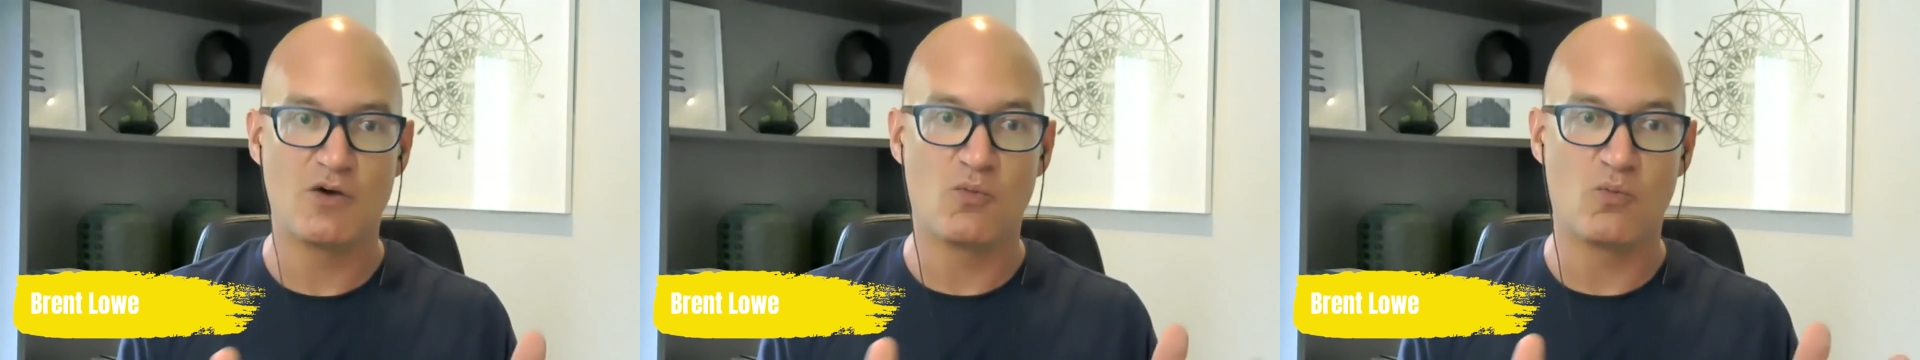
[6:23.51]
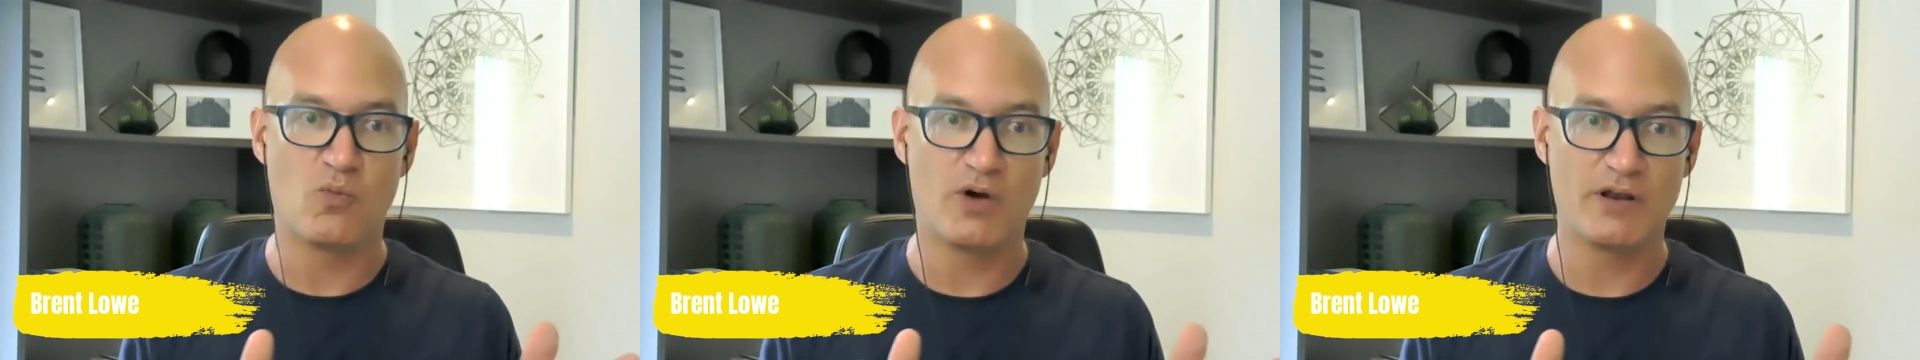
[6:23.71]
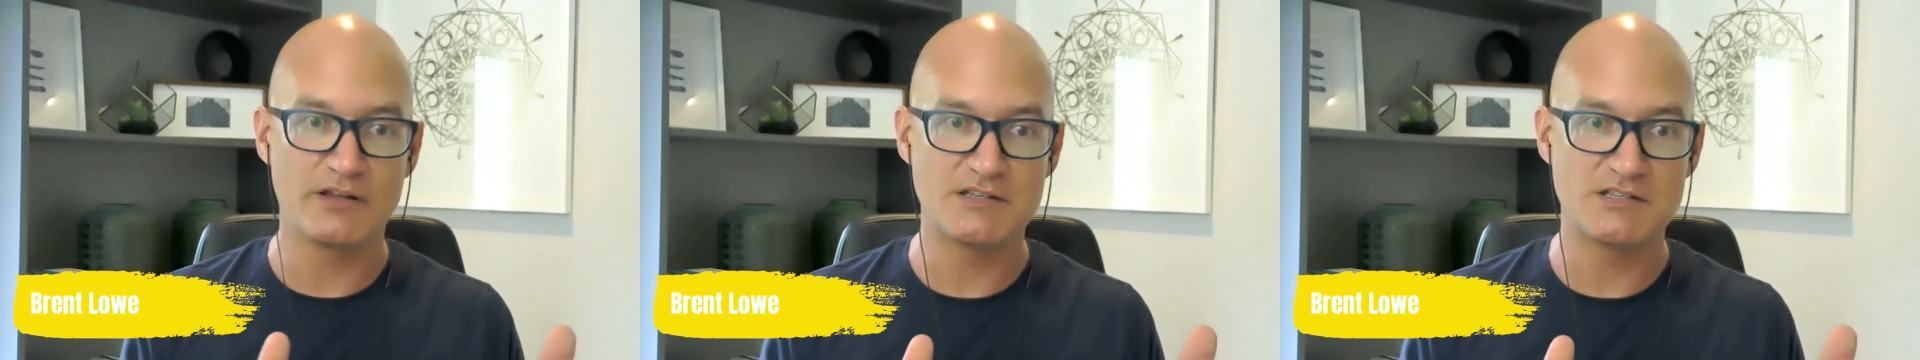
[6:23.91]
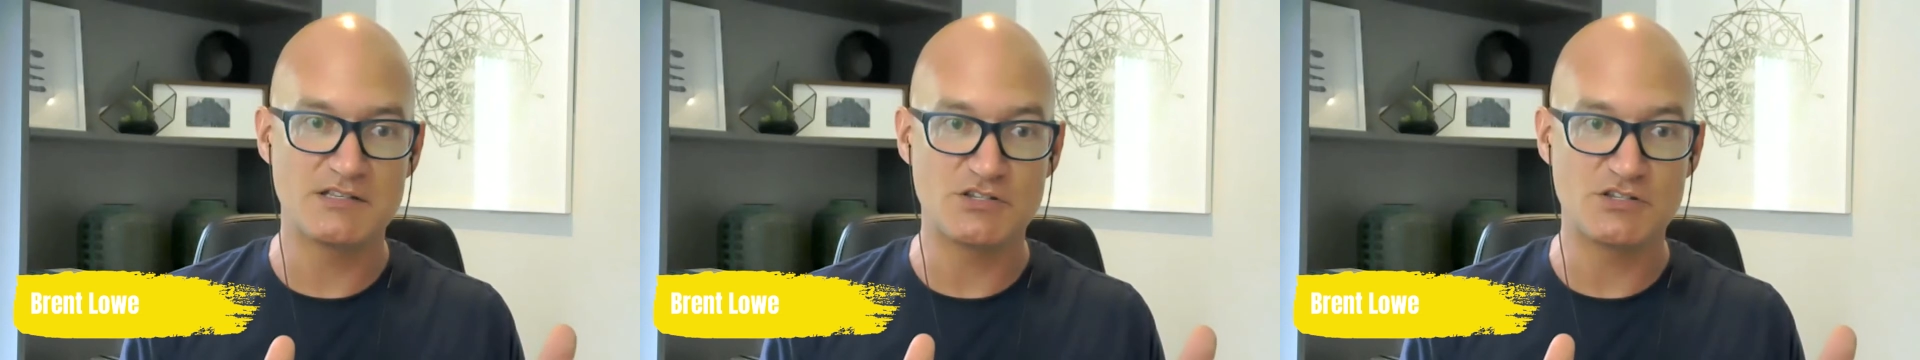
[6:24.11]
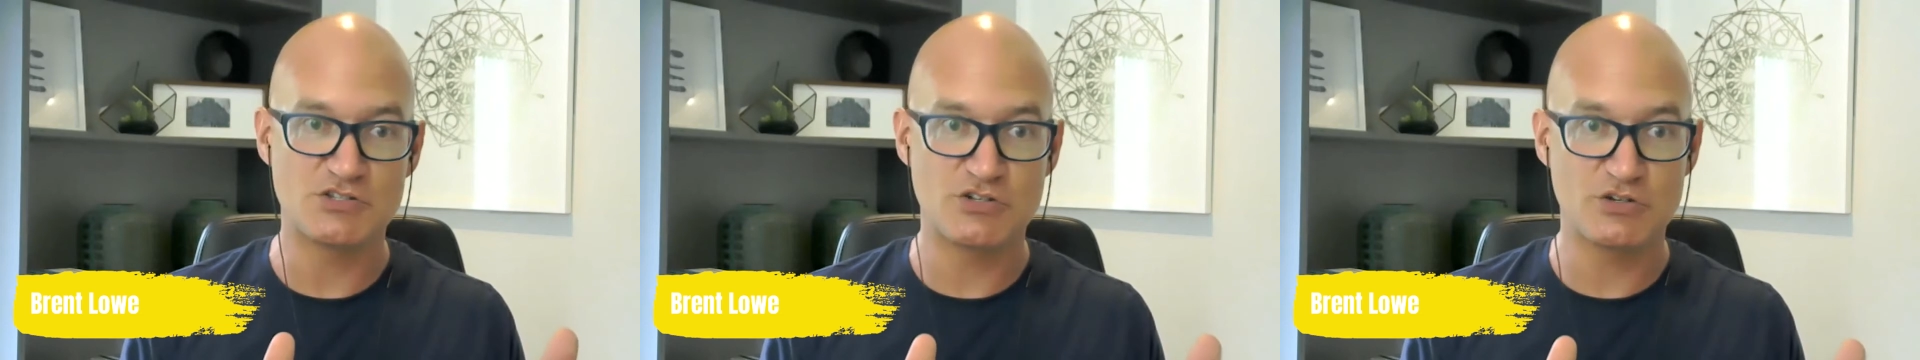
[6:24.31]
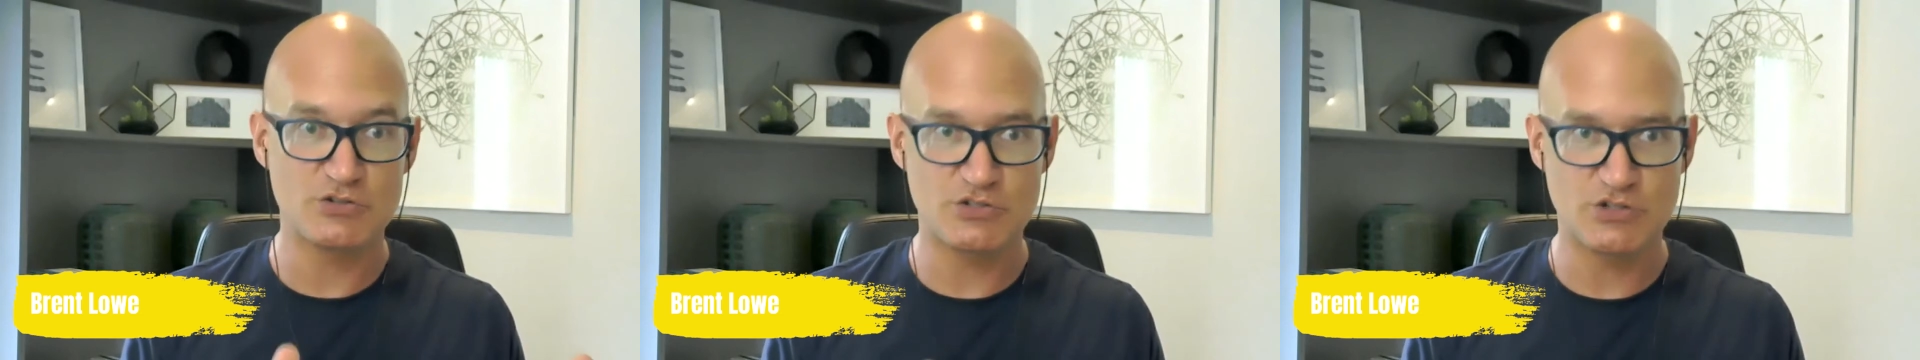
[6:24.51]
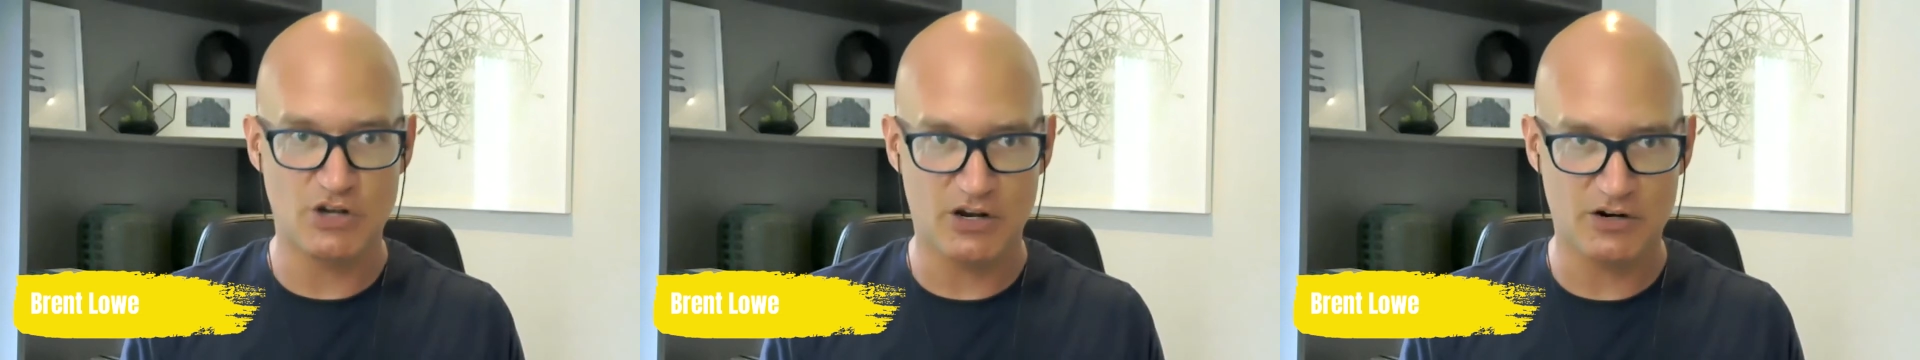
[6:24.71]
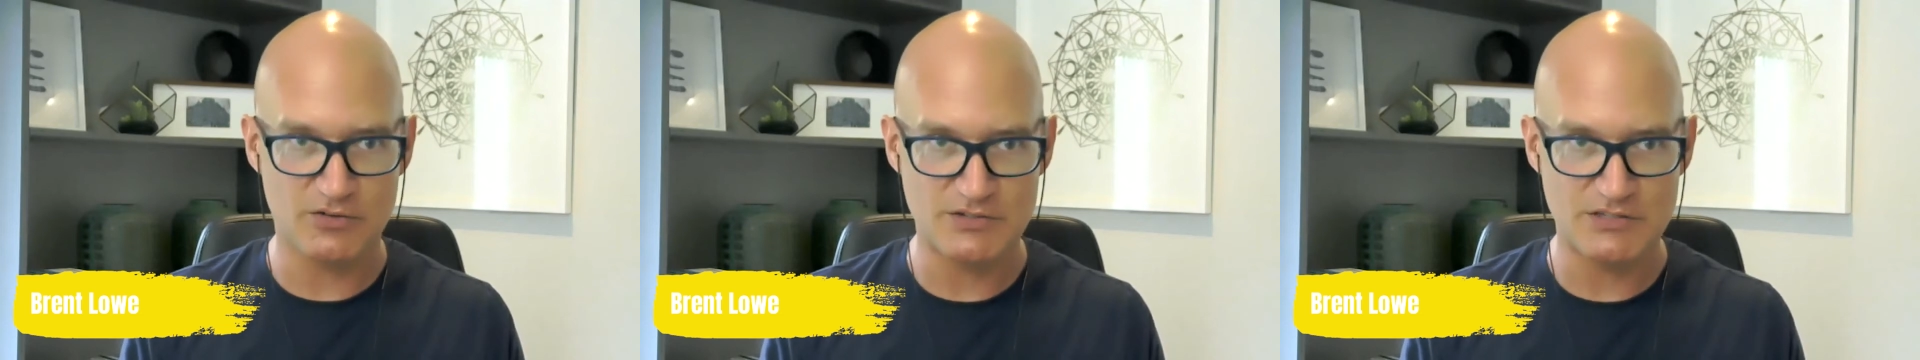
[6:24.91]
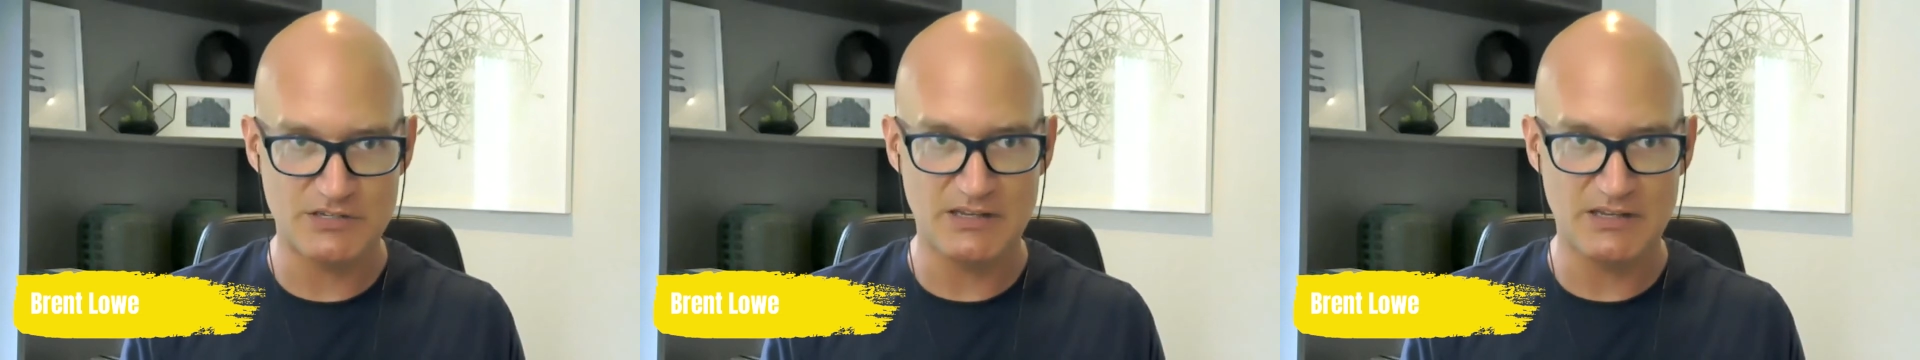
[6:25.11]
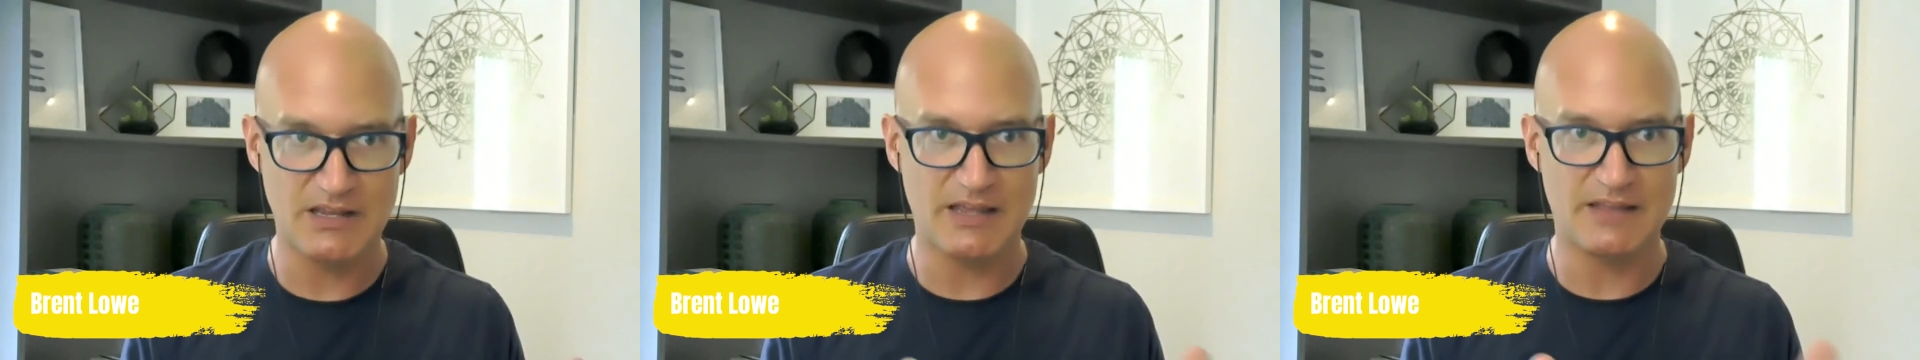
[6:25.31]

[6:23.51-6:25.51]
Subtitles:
One is sociocracy,